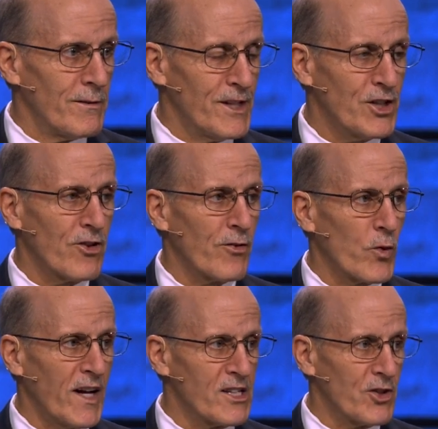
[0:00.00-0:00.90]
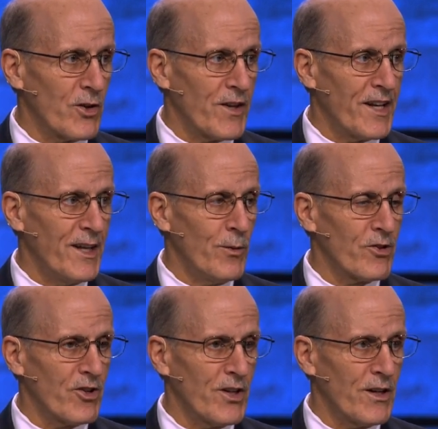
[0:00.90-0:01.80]
visions of grandeur, that he
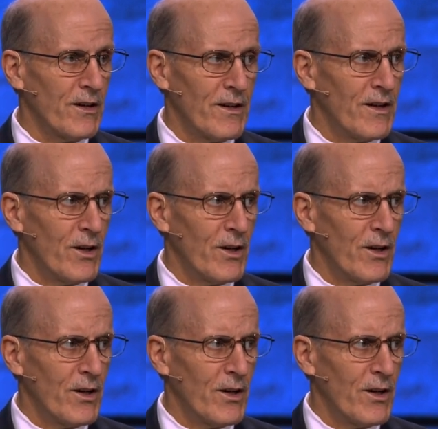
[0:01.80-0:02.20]
was going to